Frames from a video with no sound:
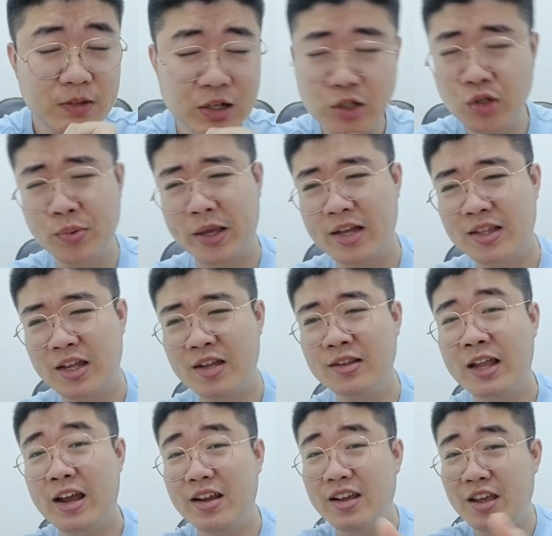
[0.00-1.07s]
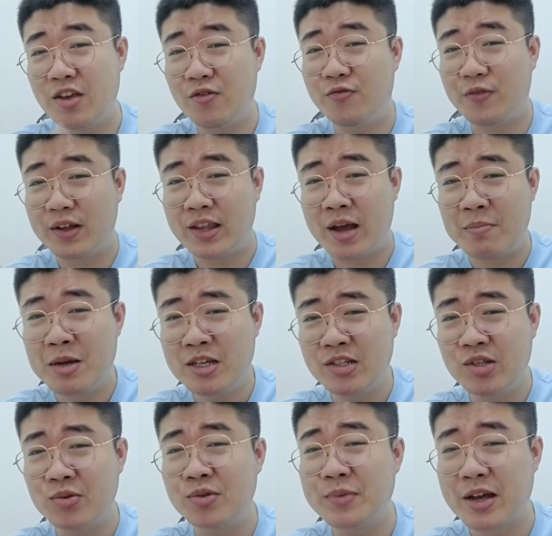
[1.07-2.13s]
So we can think that if a number is
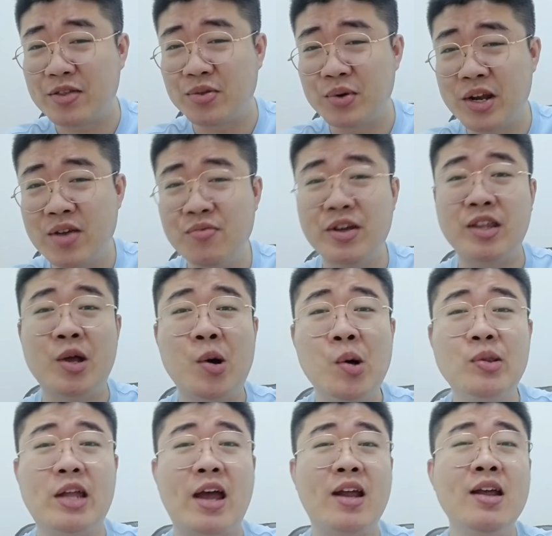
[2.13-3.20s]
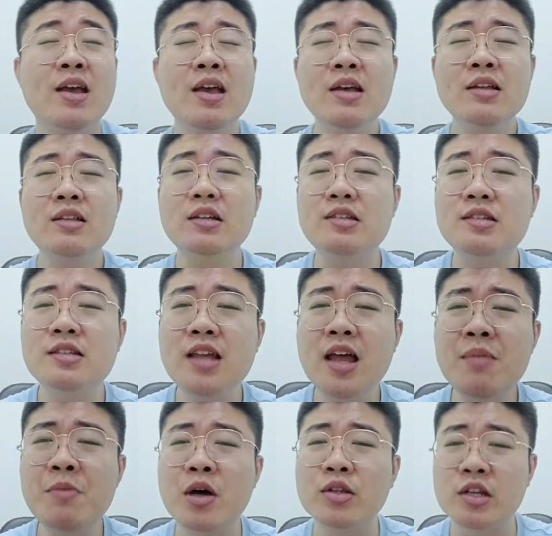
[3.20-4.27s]
divisible by 3, we know that the
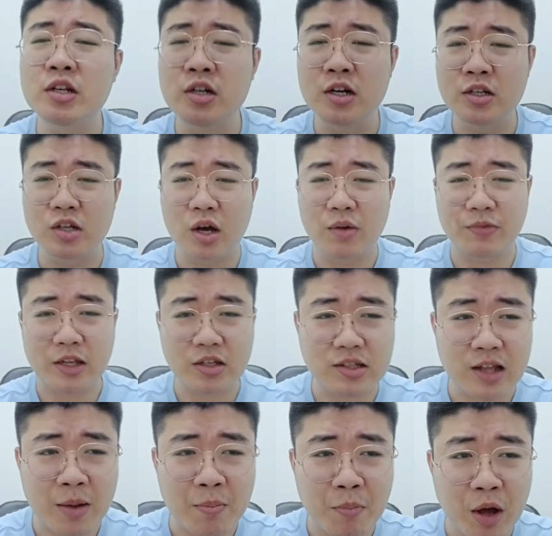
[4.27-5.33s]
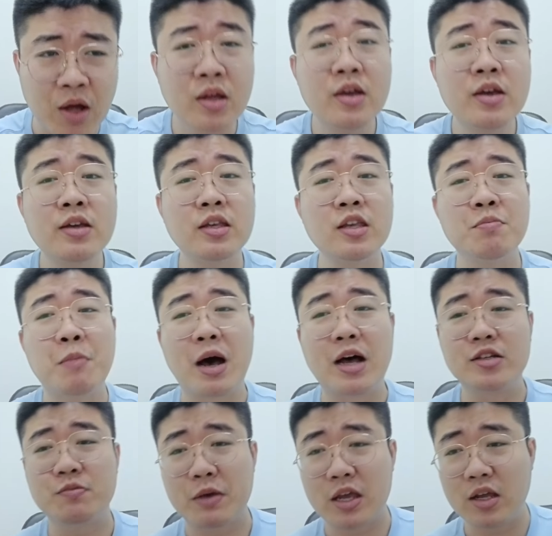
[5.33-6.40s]
sum of digits of this number, it
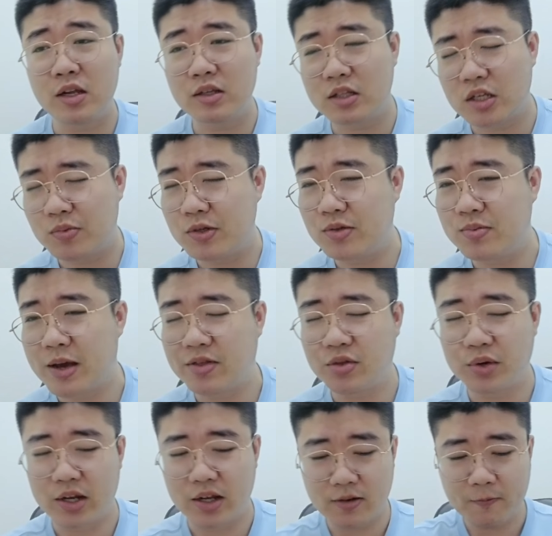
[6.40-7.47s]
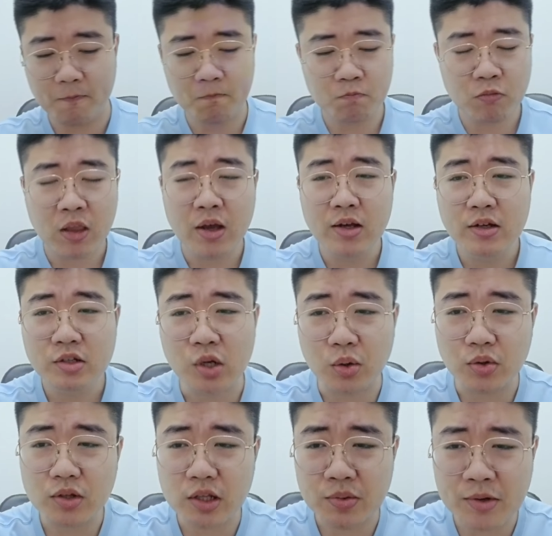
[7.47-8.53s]
must be divisible by 3.
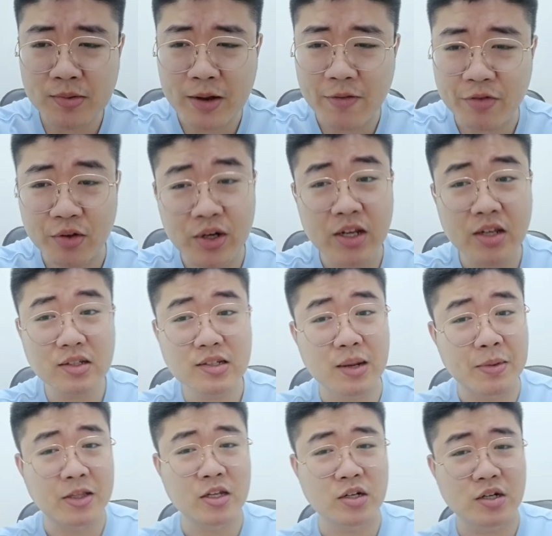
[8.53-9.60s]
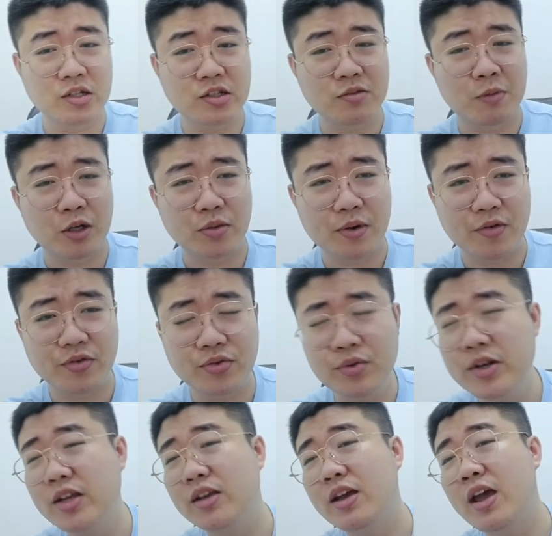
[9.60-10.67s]
So divisible by 3, sum of digits is multiple of
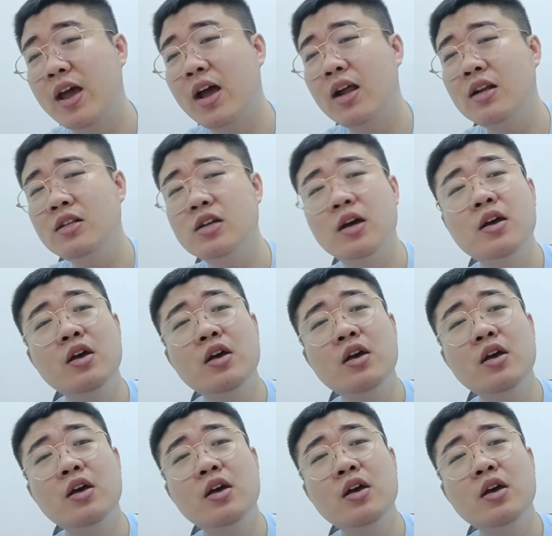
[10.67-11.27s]
3. And